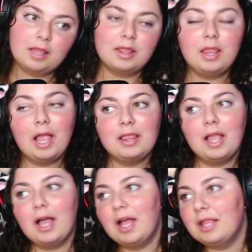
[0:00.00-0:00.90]
La
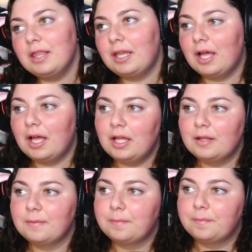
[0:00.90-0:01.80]
la la la.
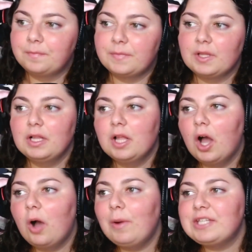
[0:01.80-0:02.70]

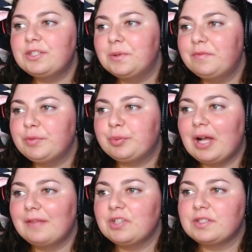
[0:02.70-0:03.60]
Oh, I do have a
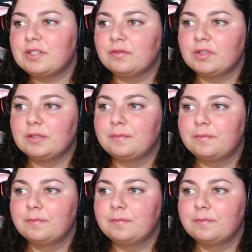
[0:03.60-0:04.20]
private server.